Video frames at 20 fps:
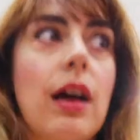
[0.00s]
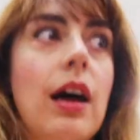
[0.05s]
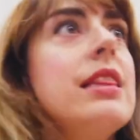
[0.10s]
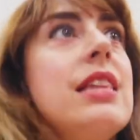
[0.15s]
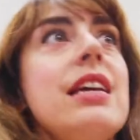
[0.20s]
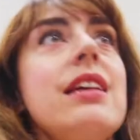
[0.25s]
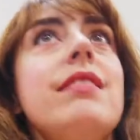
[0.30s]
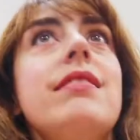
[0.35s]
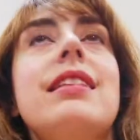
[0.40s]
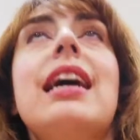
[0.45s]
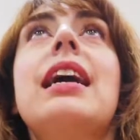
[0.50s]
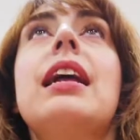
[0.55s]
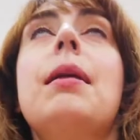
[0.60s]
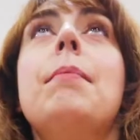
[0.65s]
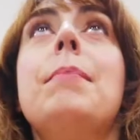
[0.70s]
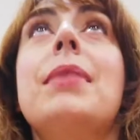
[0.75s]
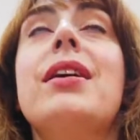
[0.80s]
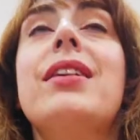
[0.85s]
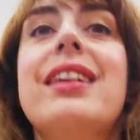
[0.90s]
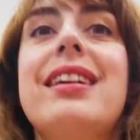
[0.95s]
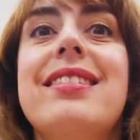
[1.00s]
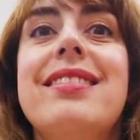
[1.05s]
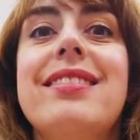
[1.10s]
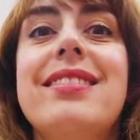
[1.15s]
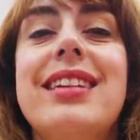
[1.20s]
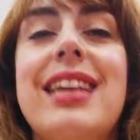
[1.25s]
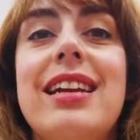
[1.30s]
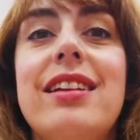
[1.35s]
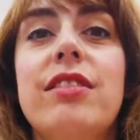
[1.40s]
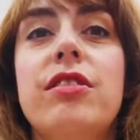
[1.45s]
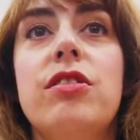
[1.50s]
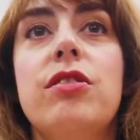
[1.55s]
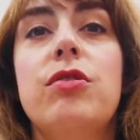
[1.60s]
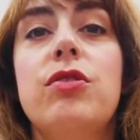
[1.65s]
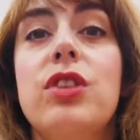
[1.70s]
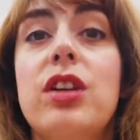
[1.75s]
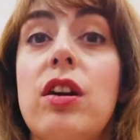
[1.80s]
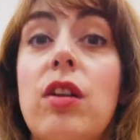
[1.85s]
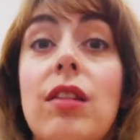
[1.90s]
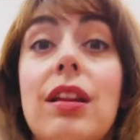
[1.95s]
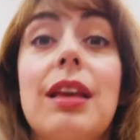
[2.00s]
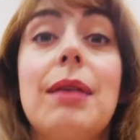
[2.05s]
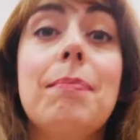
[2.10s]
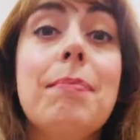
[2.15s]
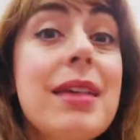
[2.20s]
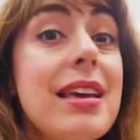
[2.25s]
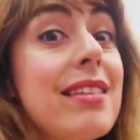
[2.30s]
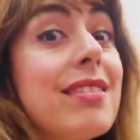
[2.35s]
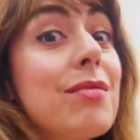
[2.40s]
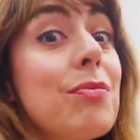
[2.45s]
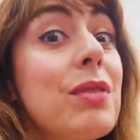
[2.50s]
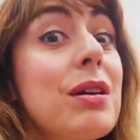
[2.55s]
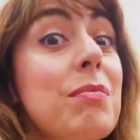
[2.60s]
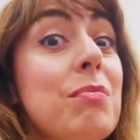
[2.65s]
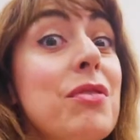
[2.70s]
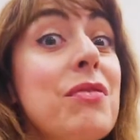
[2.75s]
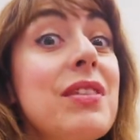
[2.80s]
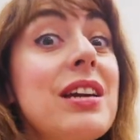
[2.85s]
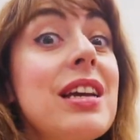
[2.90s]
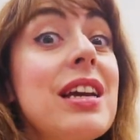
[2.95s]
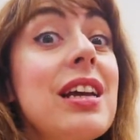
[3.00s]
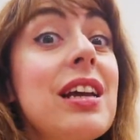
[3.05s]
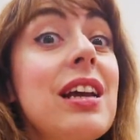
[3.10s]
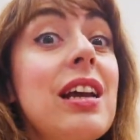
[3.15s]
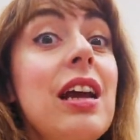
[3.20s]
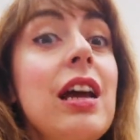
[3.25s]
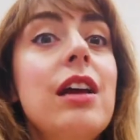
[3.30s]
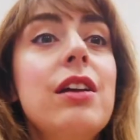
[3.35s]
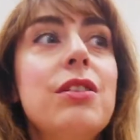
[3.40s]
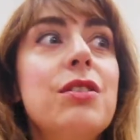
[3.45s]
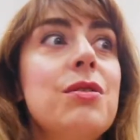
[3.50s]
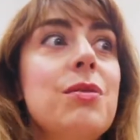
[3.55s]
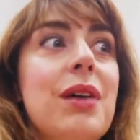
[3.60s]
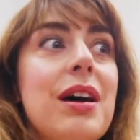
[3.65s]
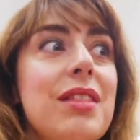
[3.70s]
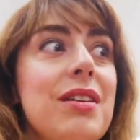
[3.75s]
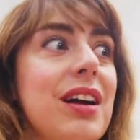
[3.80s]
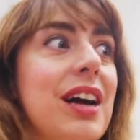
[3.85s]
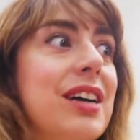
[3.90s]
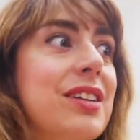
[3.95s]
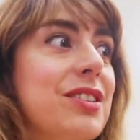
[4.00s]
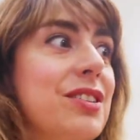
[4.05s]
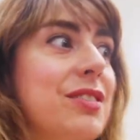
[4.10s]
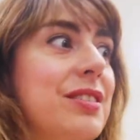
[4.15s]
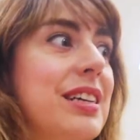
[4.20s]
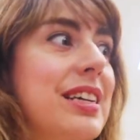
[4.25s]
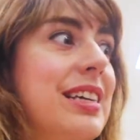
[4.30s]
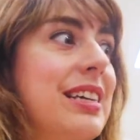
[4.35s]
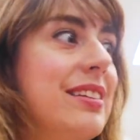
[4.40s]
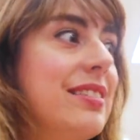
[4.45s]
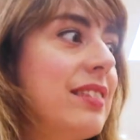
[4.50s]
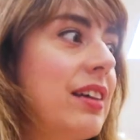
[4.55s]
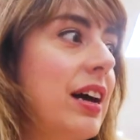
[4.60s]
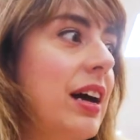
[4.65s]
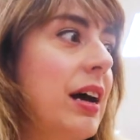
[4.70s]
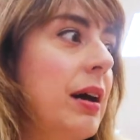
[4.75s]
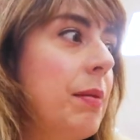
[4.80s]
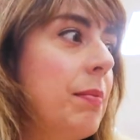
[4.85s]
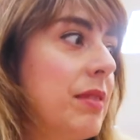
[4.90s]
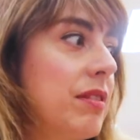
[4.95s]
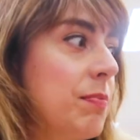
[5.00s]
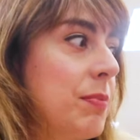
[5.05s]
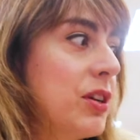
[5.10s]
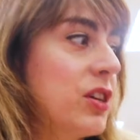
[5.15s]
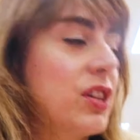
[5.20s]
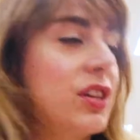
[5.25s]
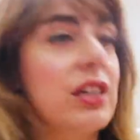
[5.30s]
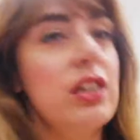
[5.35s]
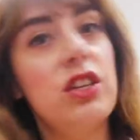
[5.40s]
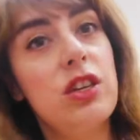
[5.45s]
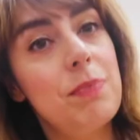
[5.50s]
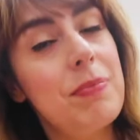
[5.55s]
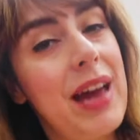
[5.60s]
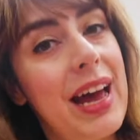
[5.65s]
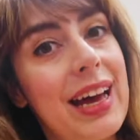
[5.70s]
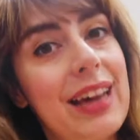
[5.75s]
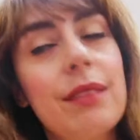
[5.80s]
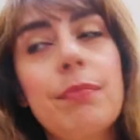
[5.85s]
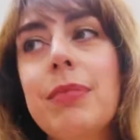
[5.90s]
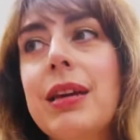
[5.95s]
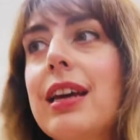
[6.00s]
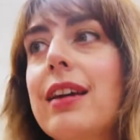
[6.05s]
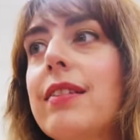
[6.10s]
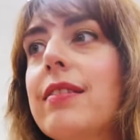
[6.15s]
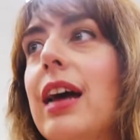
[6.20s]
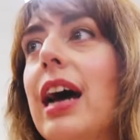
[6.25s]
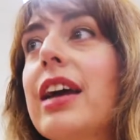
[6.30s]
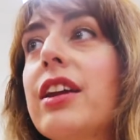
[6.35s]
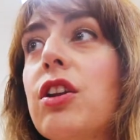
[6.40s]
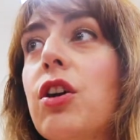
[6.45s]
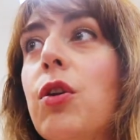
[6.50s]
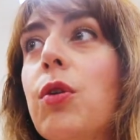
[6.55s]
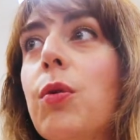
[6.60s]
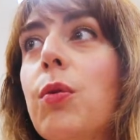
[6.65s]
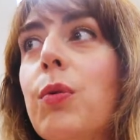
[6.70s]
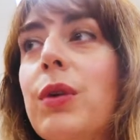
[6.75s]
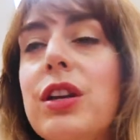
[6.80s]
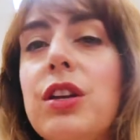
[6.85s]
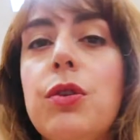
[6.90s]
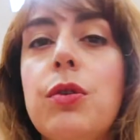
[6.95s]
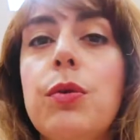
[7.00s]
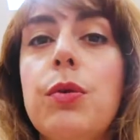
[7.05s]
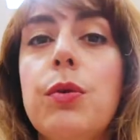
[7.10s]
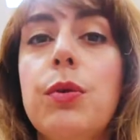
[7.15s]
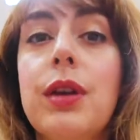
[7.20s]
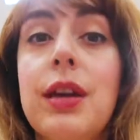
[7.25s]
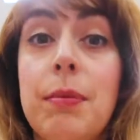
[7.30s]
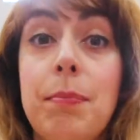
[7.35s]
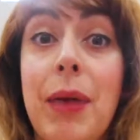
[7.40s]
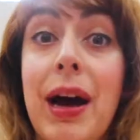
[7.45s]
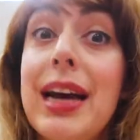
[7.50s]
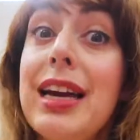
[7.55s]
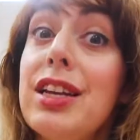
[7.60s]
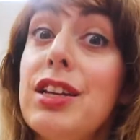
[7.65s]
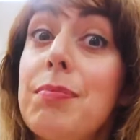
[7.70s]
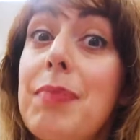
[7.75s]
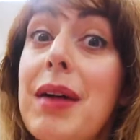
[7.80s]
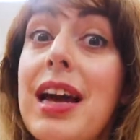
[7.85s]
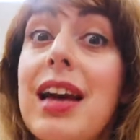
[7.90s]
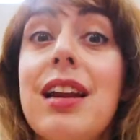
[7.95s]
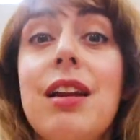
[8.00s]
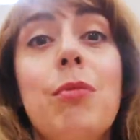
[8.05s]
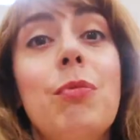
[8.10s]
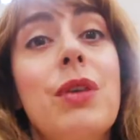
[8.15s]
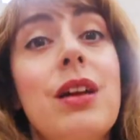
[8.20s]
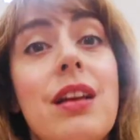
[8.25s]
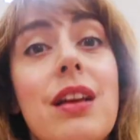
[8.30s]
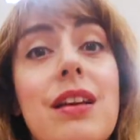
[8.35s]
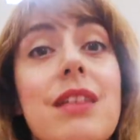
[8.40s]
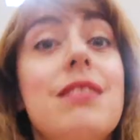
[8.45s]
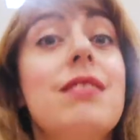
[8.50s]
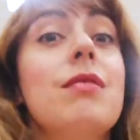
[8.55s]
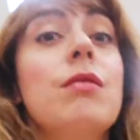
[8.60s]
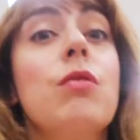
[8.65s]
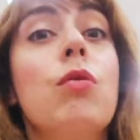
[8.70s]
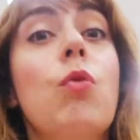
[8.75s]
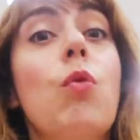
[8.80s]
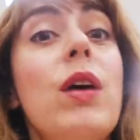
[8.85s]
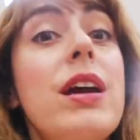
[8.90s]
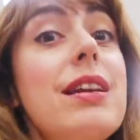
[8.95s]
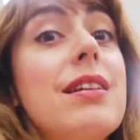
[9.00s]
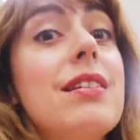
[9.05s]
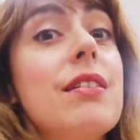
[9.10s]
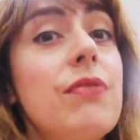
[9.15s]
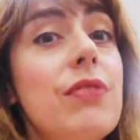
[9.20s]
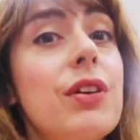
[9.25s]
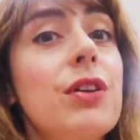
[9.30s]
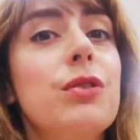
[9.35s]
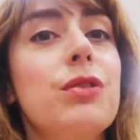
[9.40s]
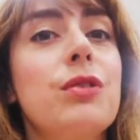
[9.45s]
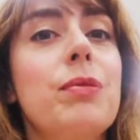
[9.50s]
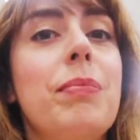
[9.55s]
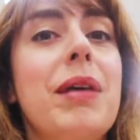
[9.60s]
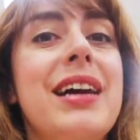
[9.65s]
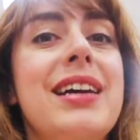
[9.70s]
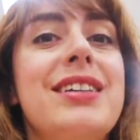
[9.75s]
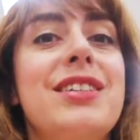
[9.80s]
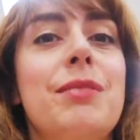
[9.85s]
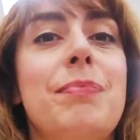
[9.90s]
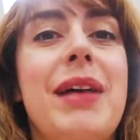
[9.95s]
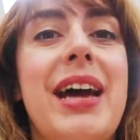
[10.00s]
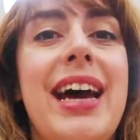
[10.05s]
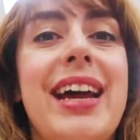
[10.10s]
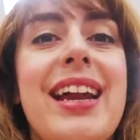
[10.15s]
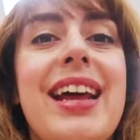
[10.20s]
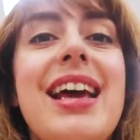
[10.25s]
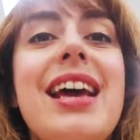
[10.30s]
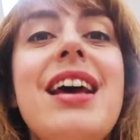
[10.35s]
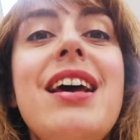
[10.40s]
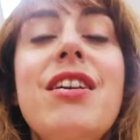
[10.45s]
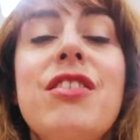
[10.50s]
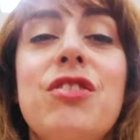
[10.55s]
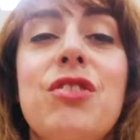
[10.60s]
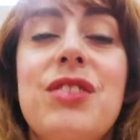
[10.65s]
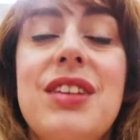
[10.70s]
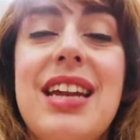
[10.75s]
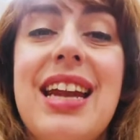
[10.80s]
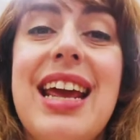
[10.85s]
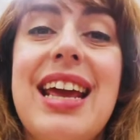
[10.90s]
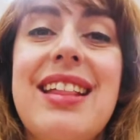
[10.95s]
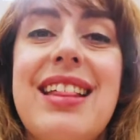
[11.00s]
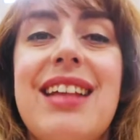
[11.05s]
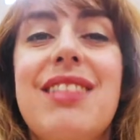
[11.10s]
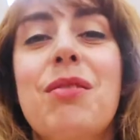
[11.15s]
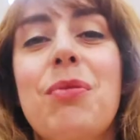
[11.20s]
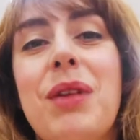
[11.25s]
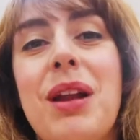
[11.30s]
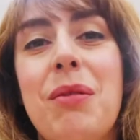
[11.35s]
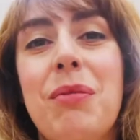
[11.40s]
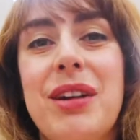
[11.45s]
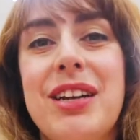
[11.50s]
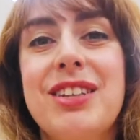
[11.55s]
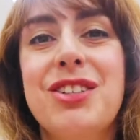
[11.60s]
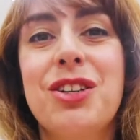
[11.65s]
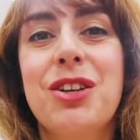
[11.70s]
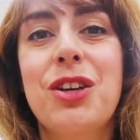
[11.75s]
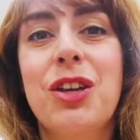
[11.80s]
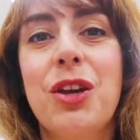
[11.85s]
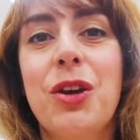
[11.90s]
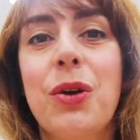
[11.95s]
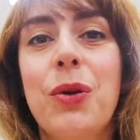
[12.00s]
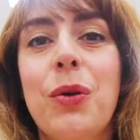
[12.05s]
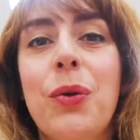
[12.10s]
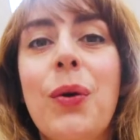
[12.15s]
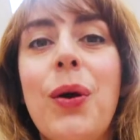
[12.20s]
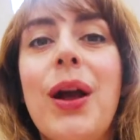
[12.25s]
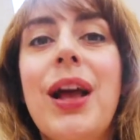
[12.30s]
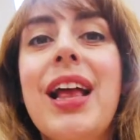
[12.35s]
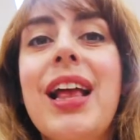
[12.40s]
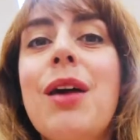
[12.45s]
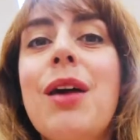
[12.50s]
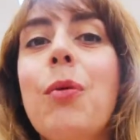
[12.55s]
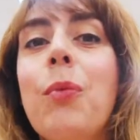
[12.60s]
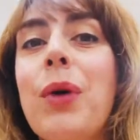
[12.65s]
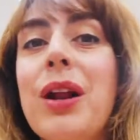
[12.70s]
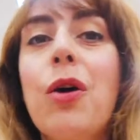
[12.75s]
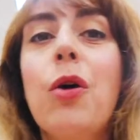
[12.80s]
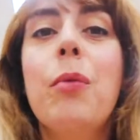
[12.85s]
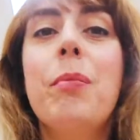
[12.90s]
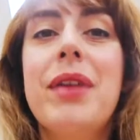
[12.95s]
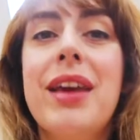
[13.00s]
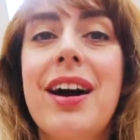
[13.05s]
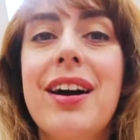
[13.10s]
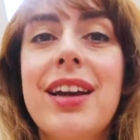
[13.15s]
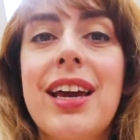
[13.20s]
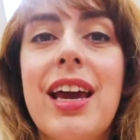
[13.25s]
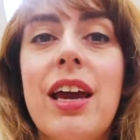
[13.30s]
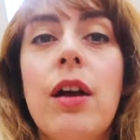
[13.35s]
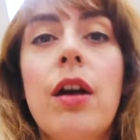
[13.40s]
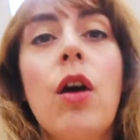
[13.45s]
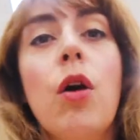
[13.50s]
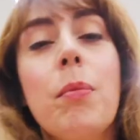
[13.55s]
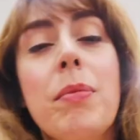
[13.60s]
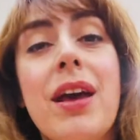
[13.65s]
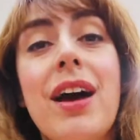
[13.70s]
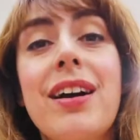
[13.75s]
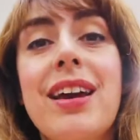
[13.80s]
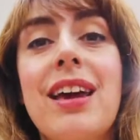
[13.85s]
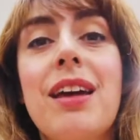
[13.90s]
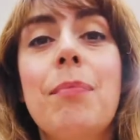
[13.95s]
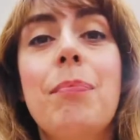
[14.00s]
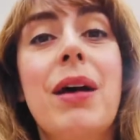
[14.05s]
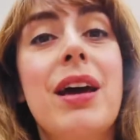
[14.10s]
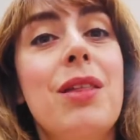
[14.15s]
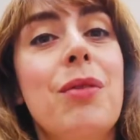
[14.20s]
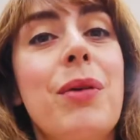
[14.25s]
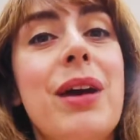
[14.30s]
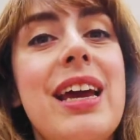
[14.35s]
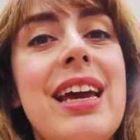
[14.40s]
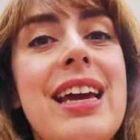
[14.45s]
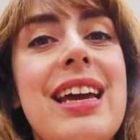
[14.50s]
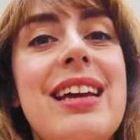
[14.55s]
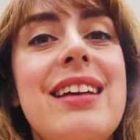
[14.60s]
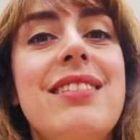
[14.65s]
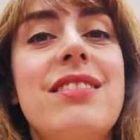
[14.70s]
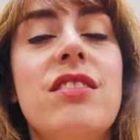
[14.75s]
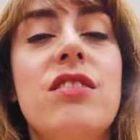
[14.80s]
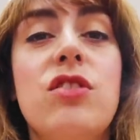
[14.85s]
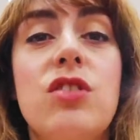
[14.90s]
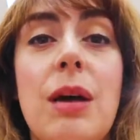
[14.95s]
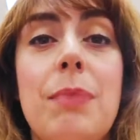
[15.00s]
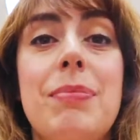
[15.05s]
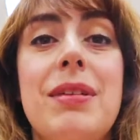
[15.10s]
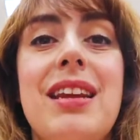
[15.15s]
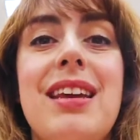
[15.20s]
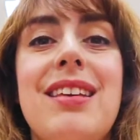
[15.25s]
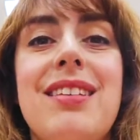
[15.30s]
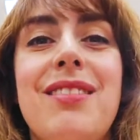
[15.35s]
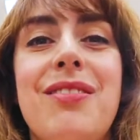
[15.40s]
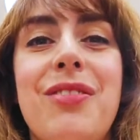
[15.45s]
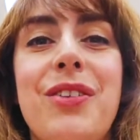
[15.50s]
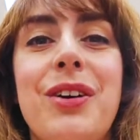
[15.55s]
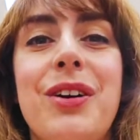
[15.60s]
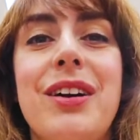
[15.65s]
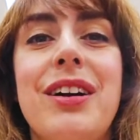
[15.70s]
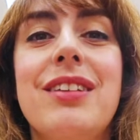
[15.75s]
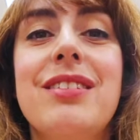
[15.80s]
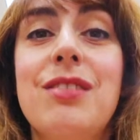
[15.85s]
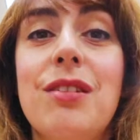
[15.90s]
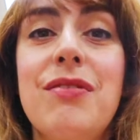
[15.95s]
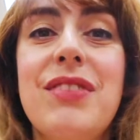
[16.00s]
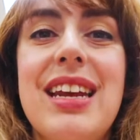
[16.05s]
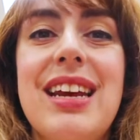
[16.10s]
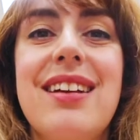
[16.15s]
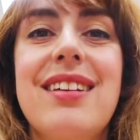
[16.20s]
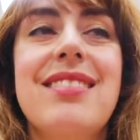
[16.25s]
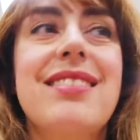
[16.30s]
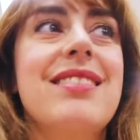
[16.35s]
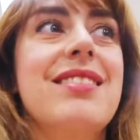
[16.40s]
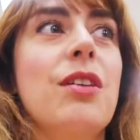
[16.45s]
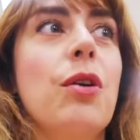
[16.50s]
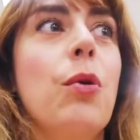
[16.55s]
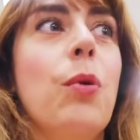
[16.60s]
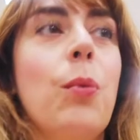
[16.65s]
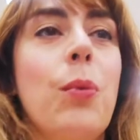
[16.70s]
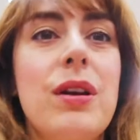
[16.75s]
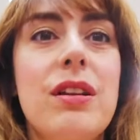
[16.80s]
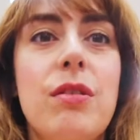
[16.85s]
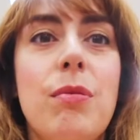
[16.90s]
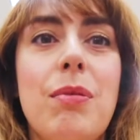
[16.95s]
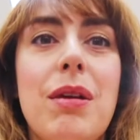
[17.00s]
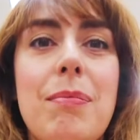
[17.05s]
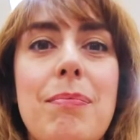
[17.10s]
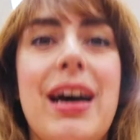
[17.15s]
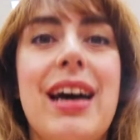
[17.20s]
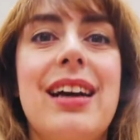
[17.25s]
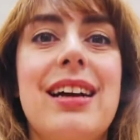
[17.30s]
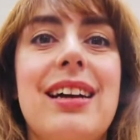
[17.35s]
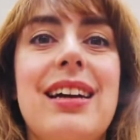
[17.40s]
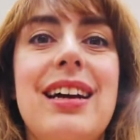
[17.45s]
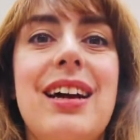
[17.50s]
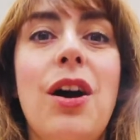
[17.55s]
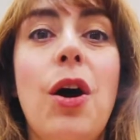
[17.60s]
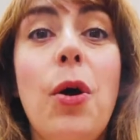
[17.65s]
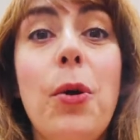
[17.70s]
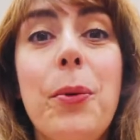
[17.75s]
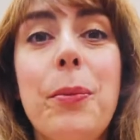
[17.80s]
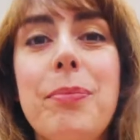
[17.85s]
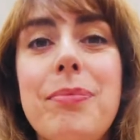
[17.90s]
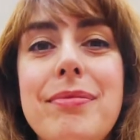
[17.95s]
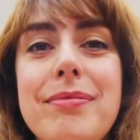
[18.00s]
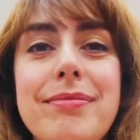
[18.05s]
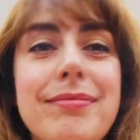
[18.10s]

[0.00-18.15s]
Things that Americans tend to generally miss when moving to other countries, um, especially Japan, because I know what you can buy in Japan and what is quite difficult to buy in Japan. So today that's what I want to show you what omiyage. Omiyage, by the way, is Japanese for souvenirs, so what to bring back home.